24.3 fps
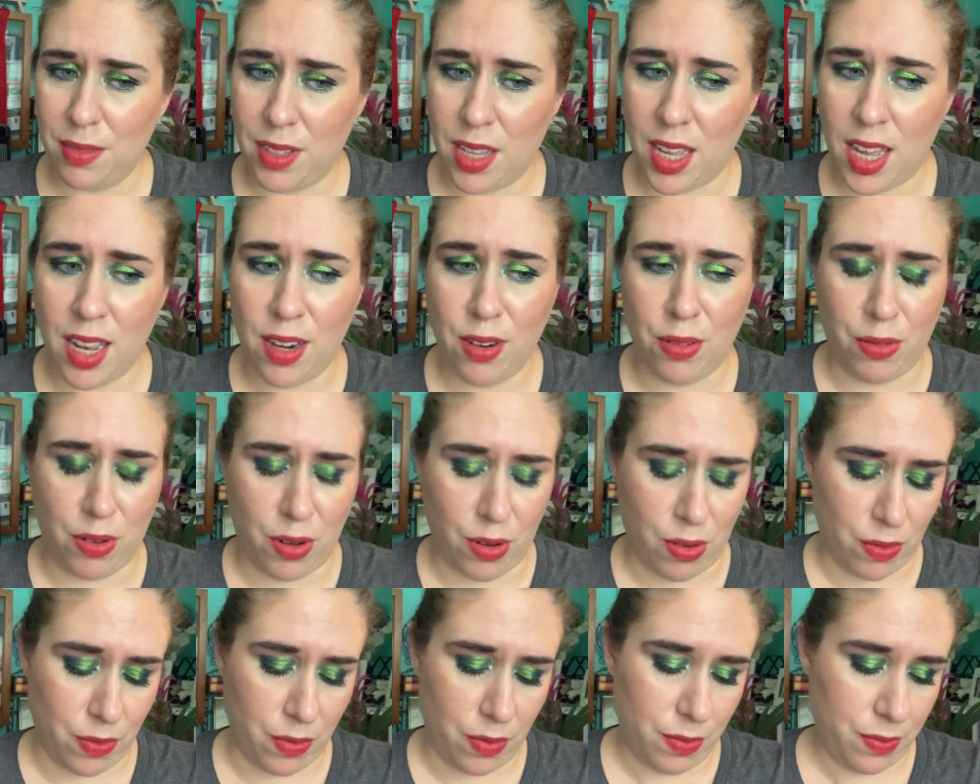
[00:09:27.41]
I don't
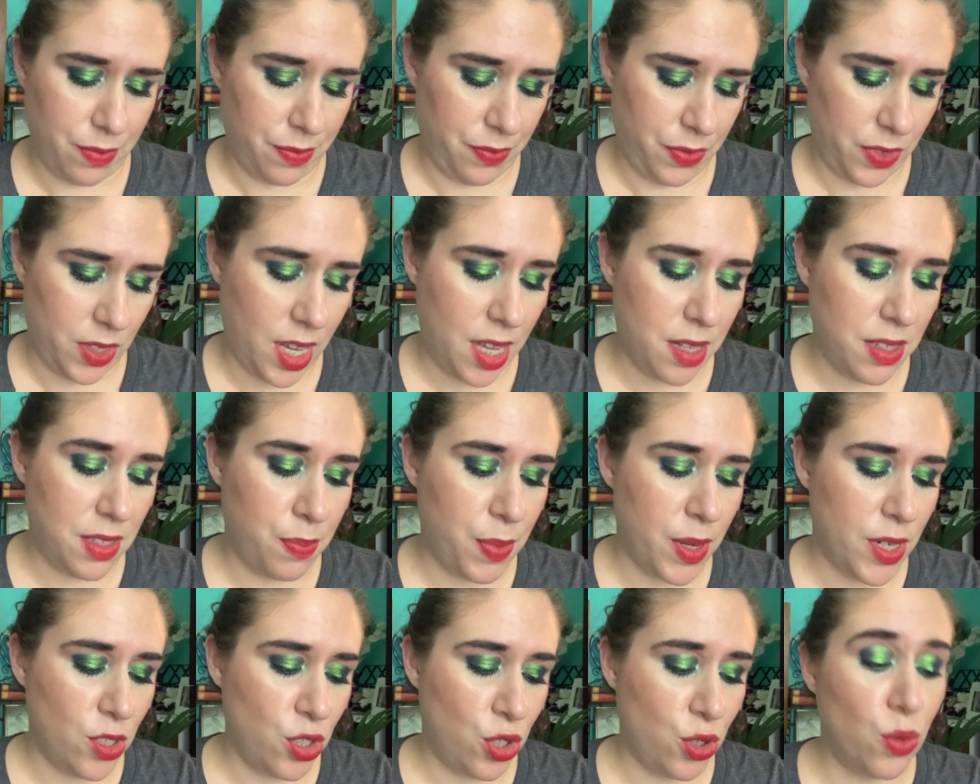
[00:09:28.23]
know. It's
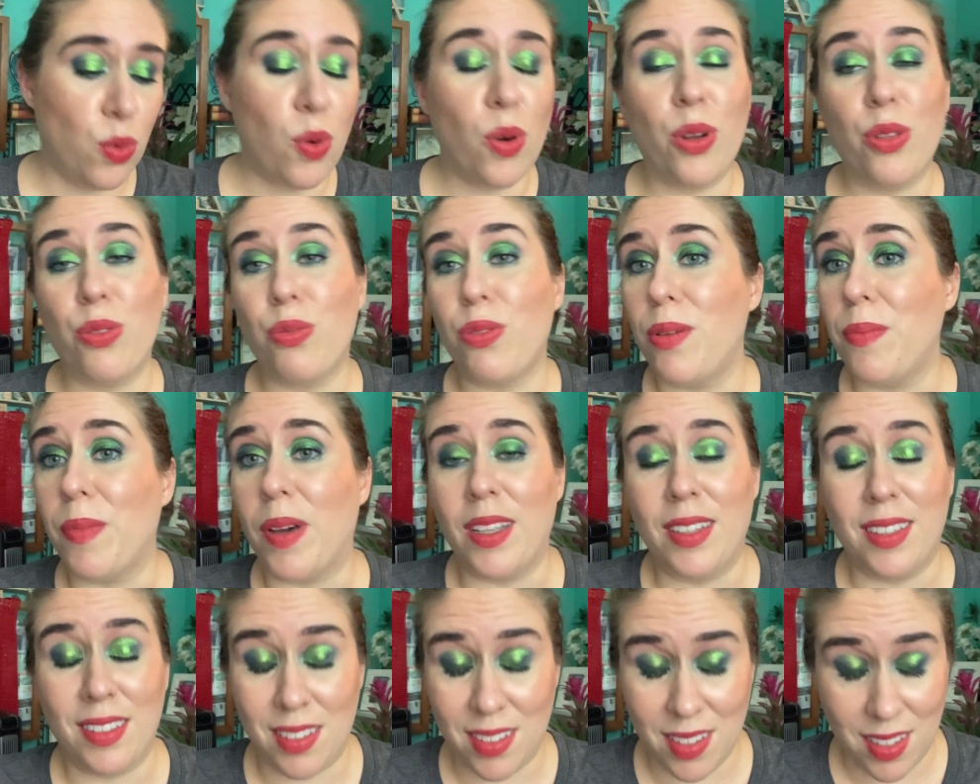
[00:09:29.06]
been 2 or 3
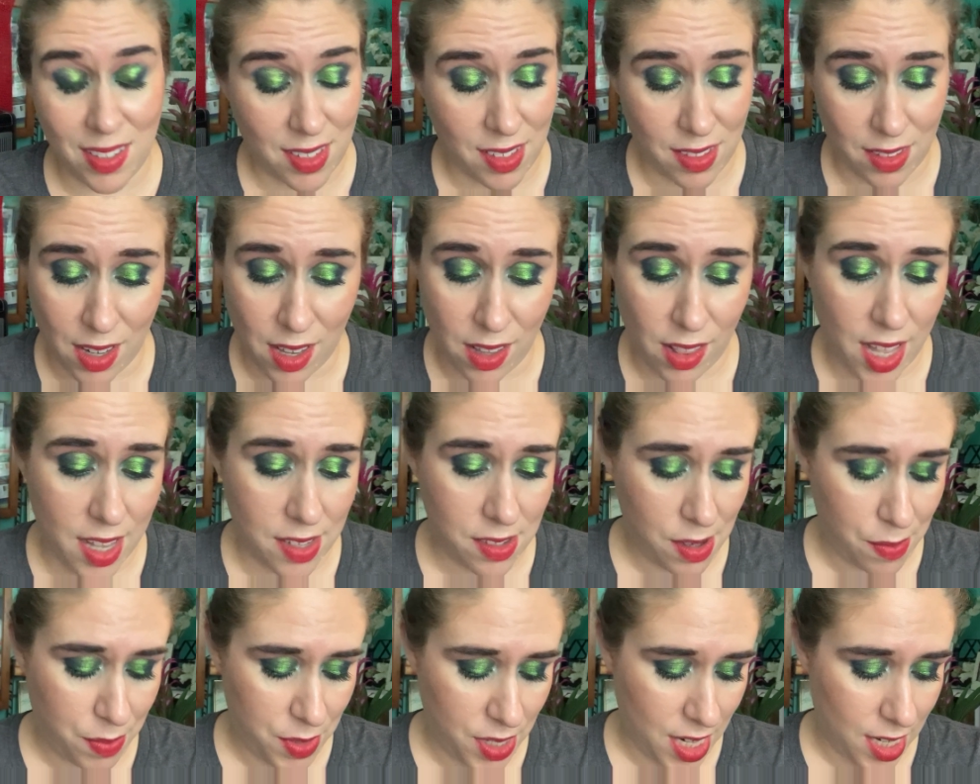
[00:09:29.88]
months since I last
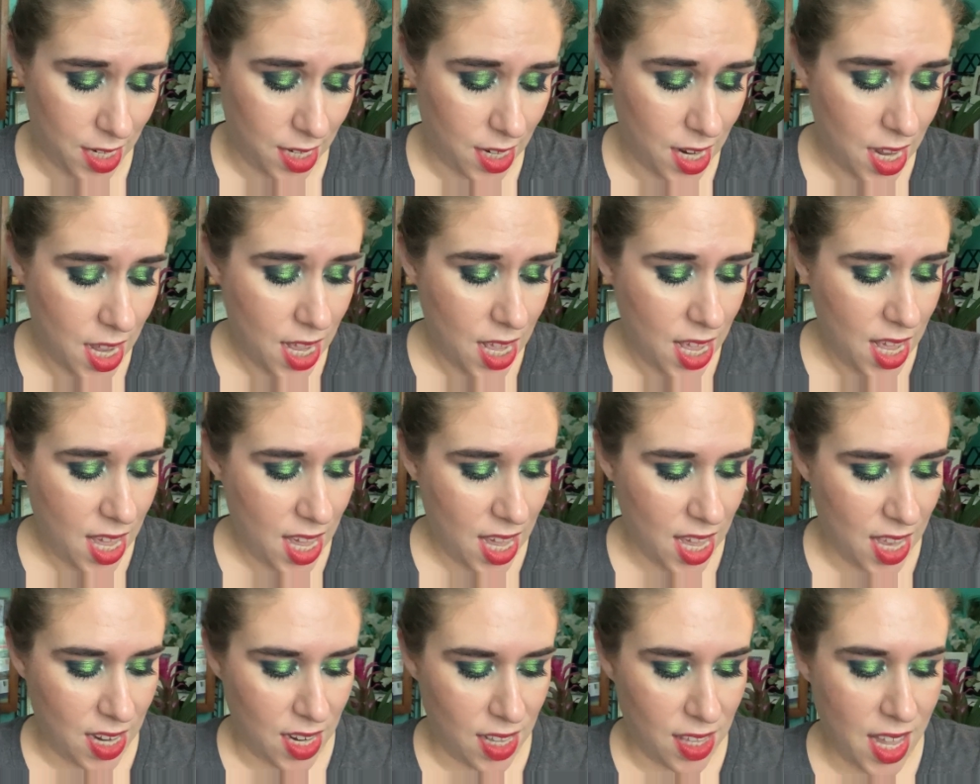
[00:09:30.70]
updated.
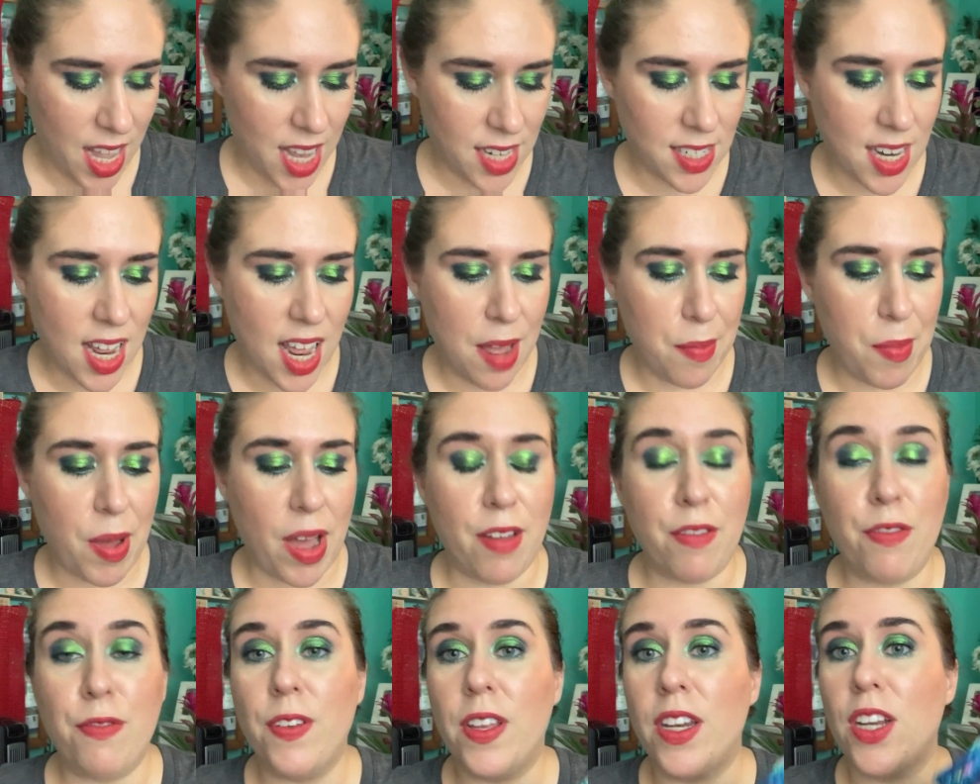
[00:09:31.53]
And in that time, I
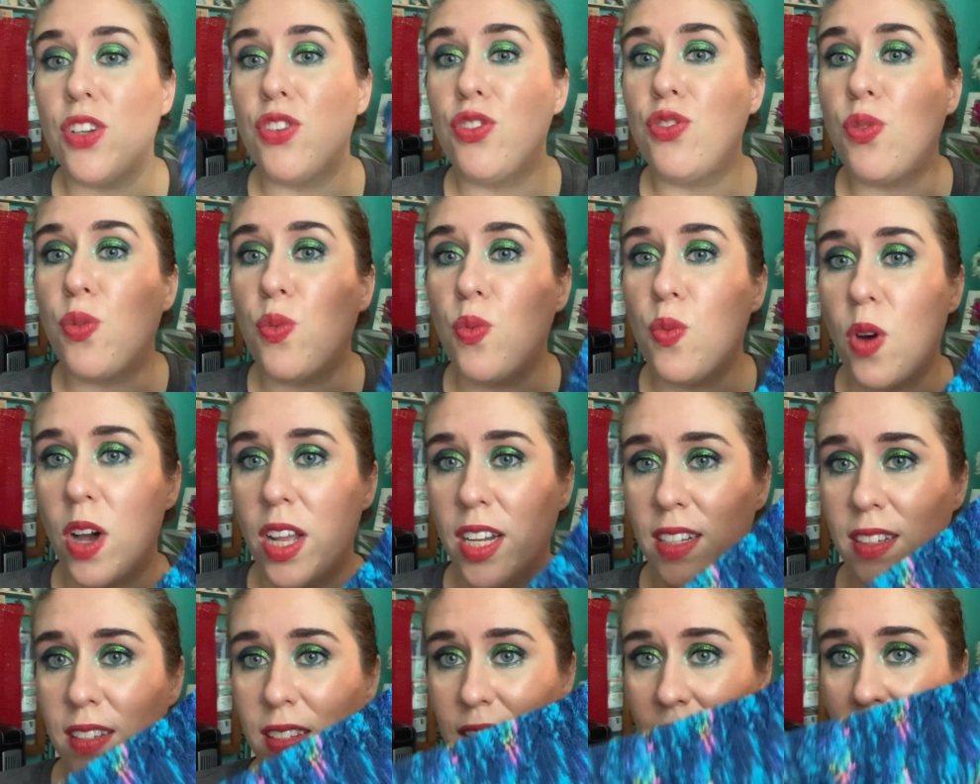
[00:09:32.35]
finished
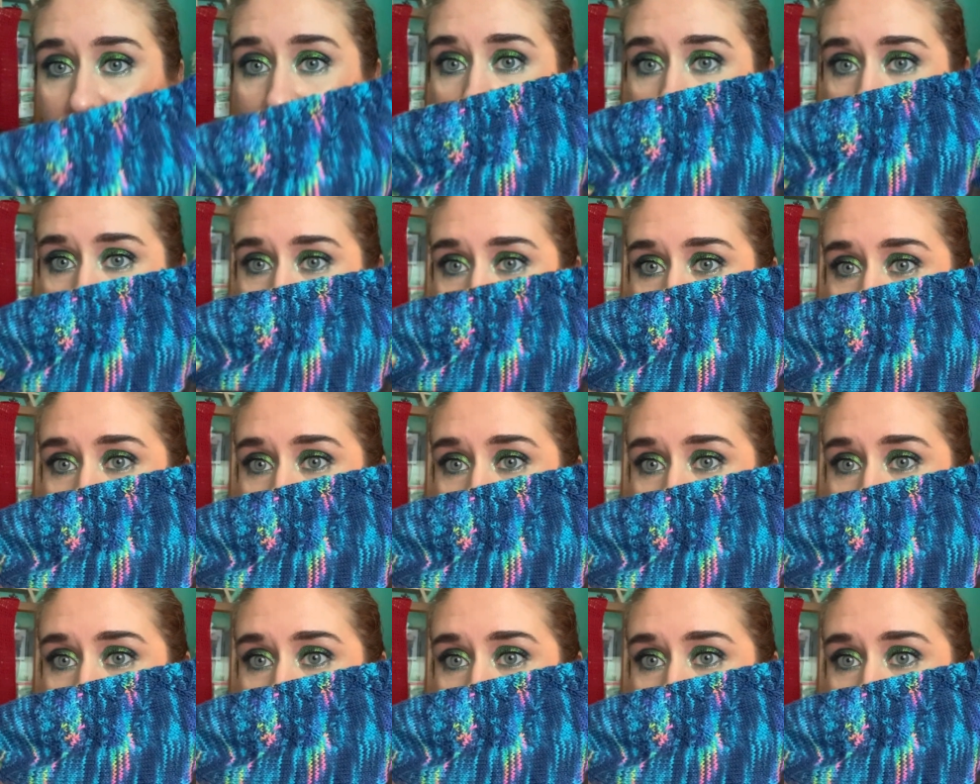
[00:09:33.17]
one sock.